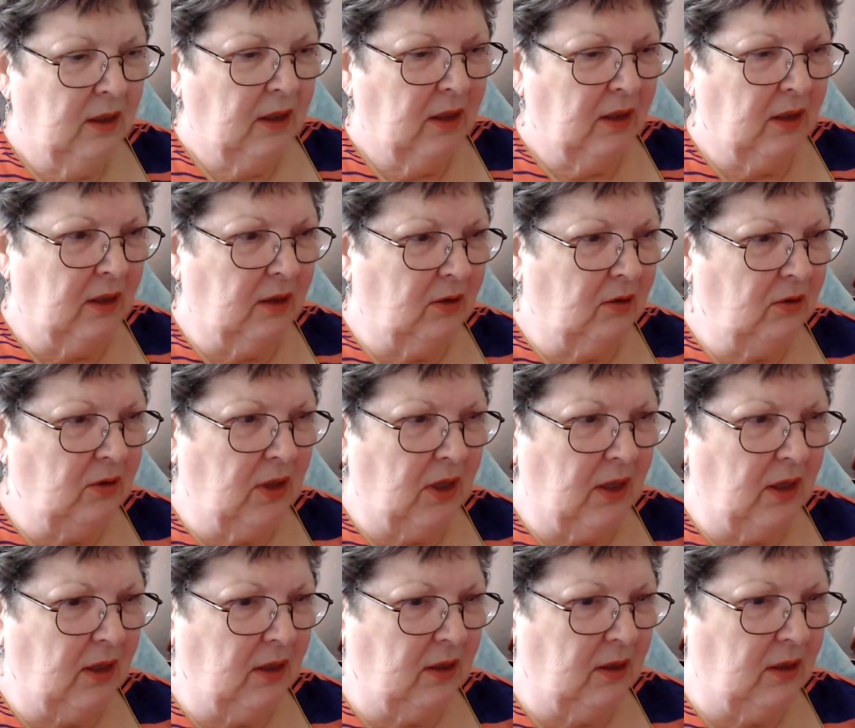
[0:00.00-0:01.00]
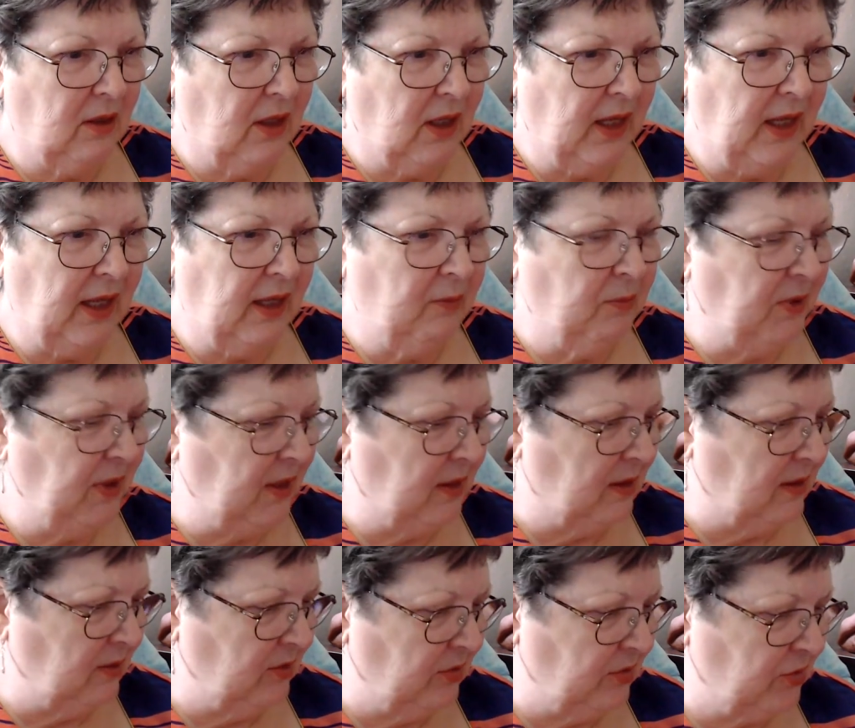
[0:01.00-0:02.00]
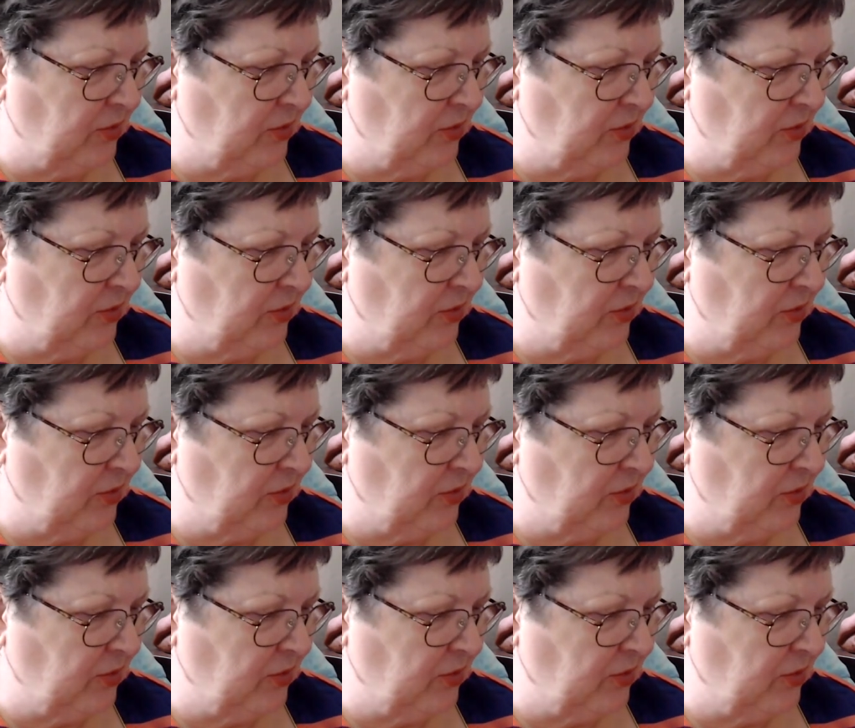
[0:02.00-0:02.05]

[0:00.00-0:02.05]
Oh, God, I hate being under